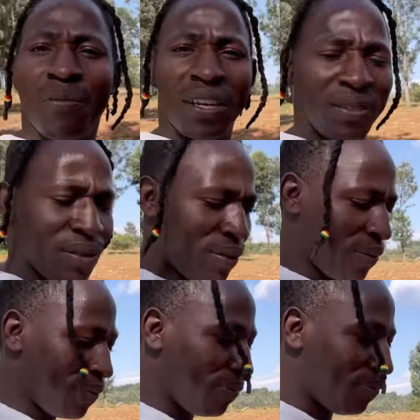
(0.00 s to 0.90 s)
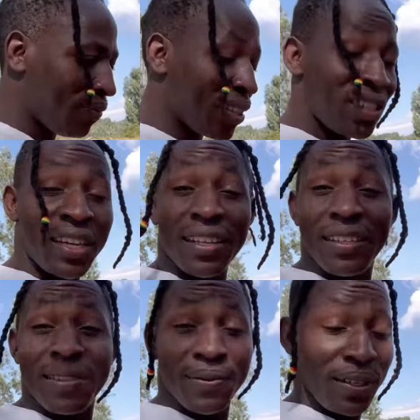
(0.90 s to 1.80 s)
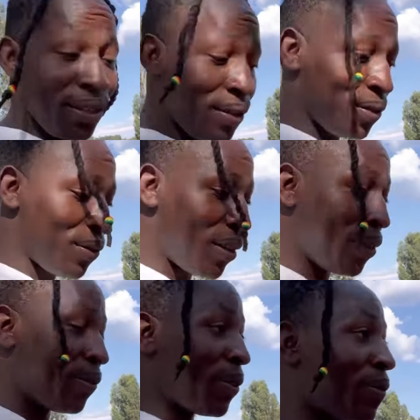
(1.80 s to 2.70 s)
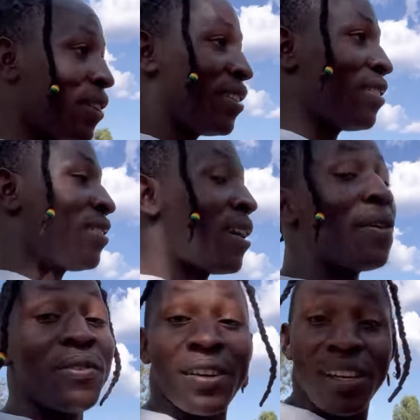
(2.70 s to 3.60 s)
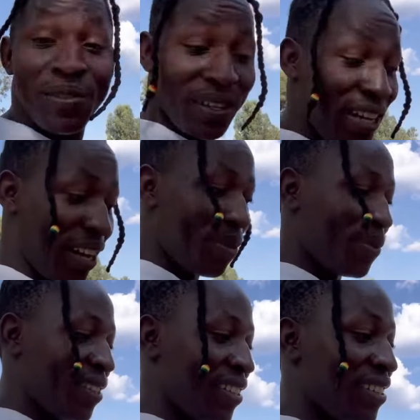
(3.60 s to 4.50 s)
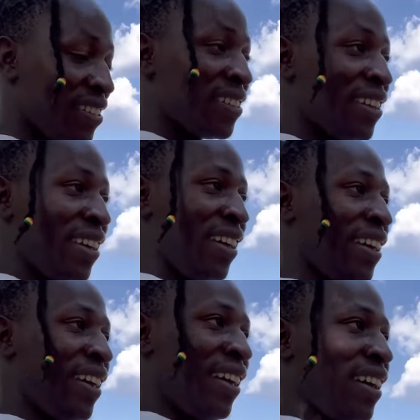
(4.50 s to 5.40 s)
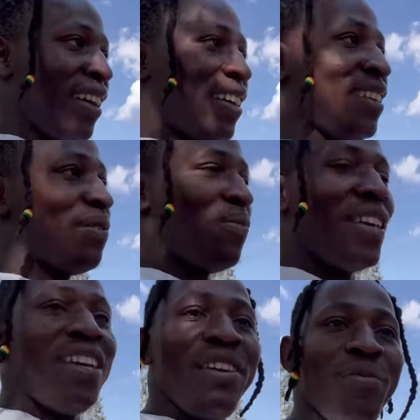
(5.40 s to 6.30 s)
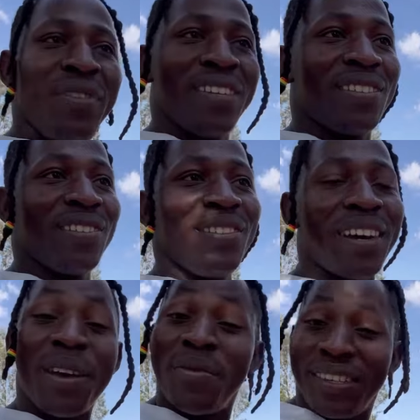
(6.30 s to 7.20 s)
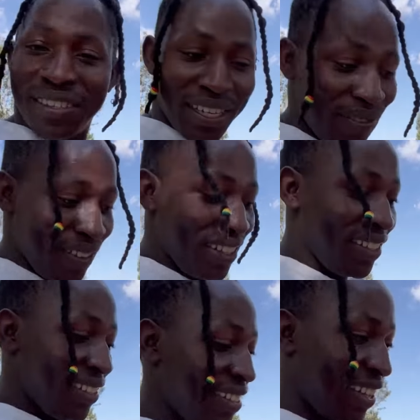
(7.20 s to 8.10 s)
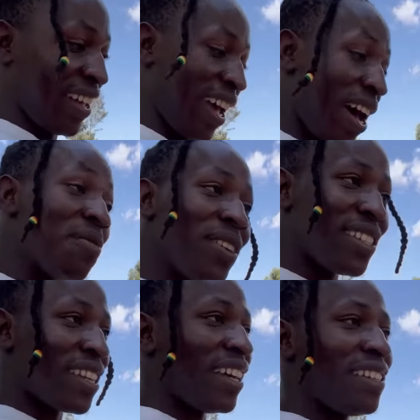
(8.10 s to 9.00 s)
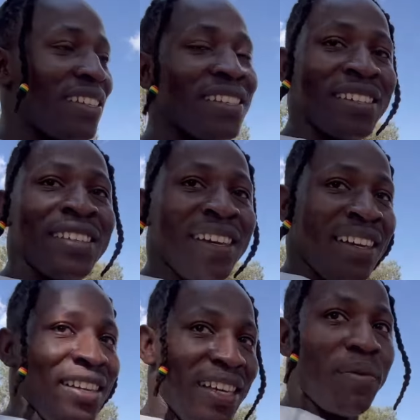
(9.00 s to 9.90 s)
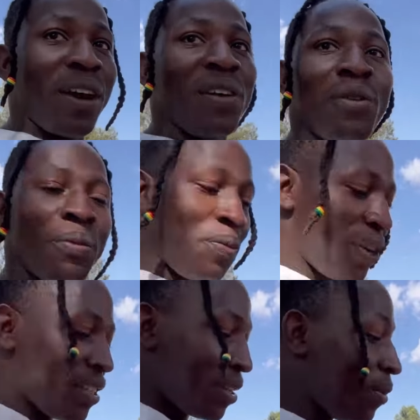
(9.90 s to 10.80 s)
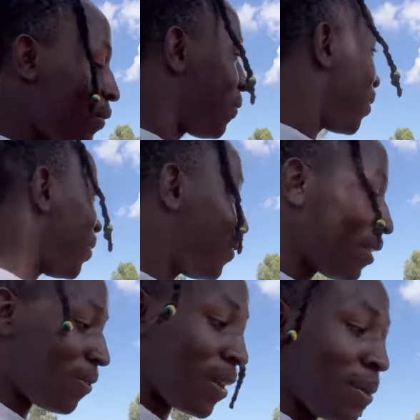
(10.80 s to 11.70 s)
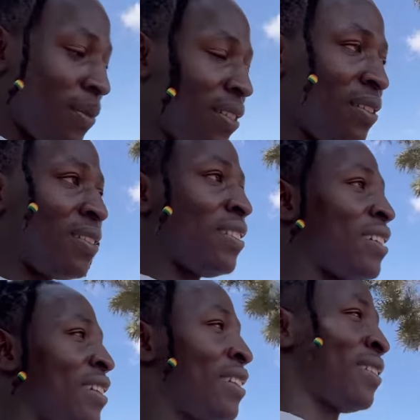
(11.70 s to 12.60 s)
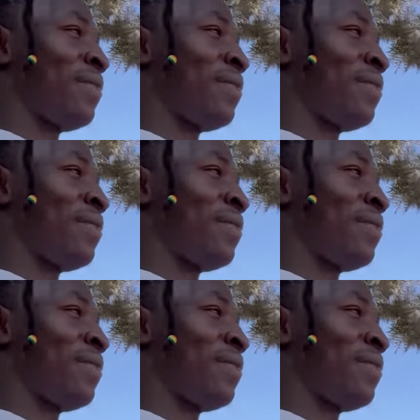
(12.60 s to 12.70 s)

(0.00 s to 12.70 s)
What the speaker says: button. Share this video to one of your friends. I would really appreciate it. And maybe soon wanna be traveling. I'm excited. Yeah, but no pressure. We're flowing with the vibe till the end.